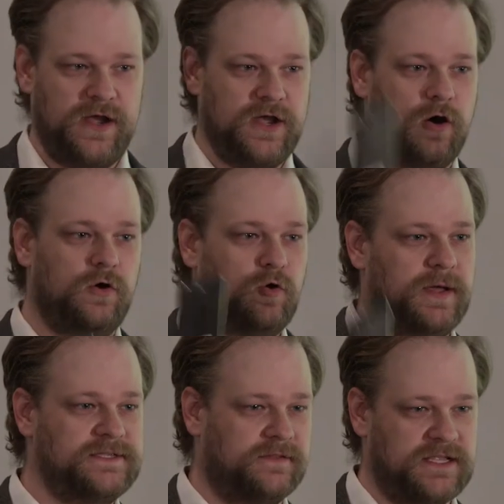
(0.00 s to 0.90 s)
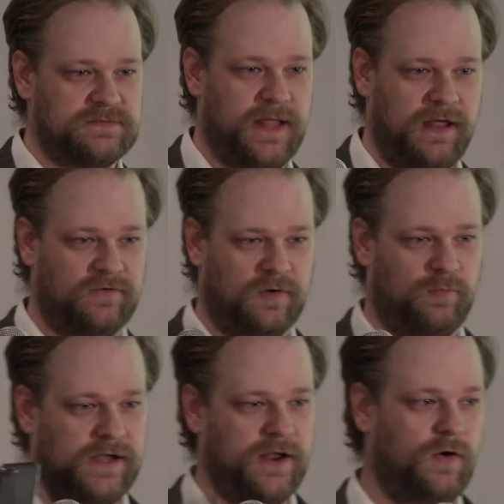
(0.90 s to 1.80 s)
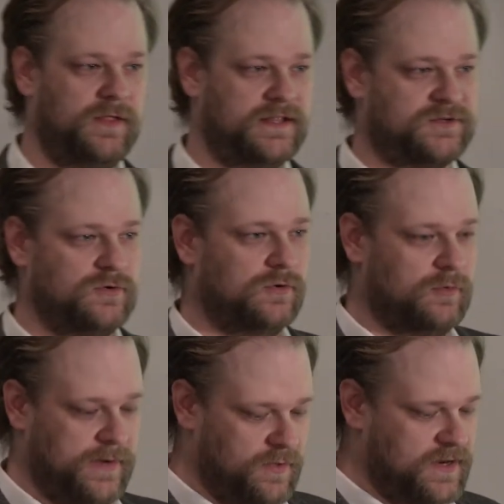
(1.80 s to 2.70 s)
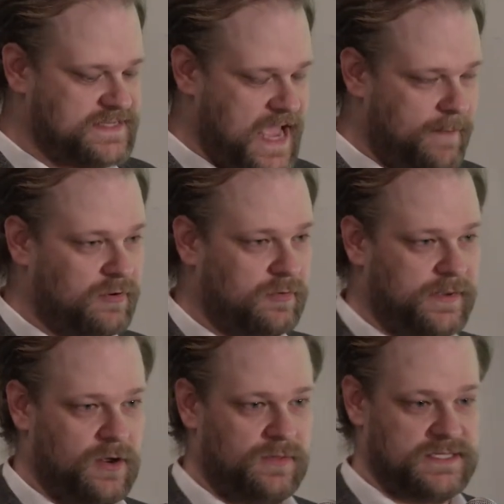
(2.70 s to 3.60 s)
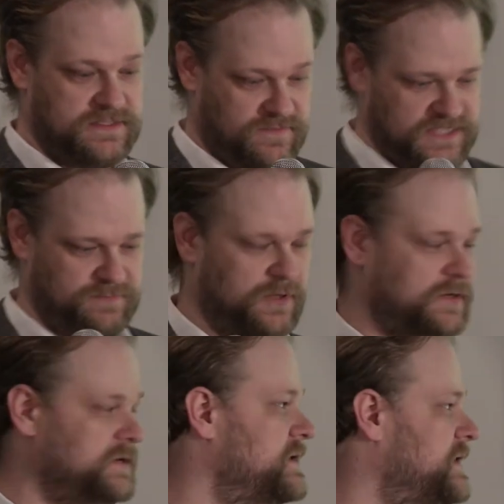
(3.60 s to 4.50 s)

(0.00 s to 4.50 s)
We know who wins on this platform. We know that it's Google. We know that it's Apple. We know that it's Facebook.